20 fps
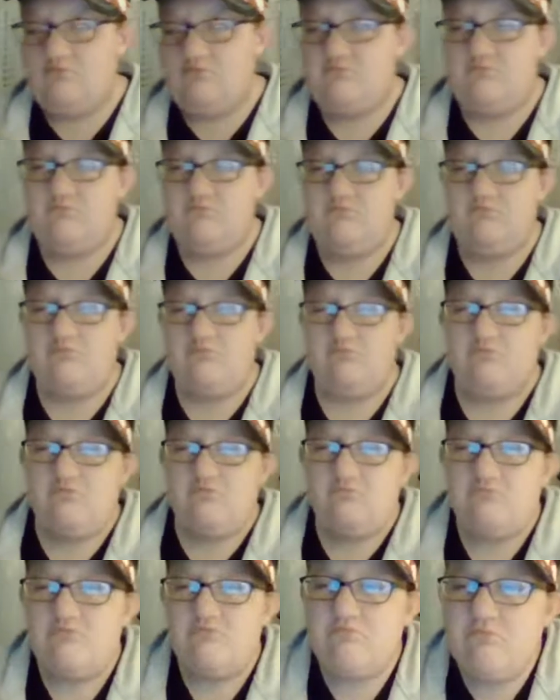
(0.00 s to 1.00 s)
Fat
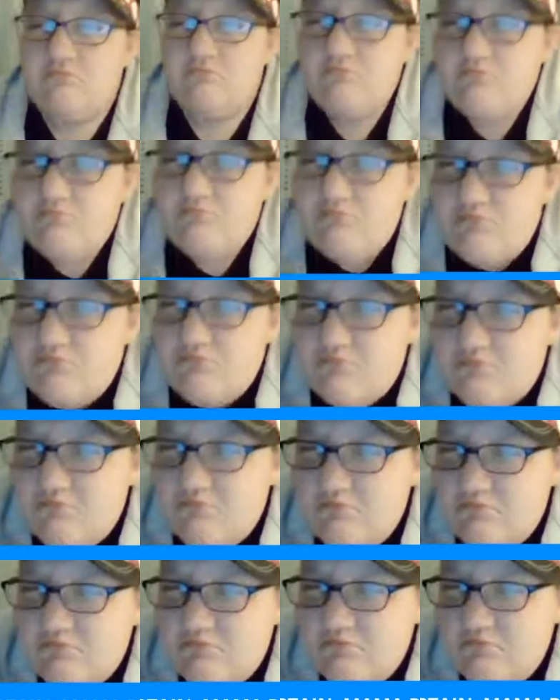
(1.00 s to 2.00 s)
Boy, there is no
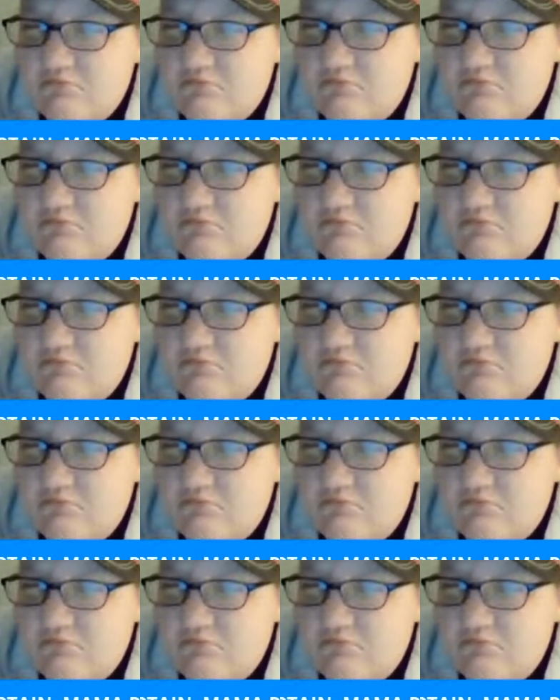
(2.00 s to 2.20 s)
year.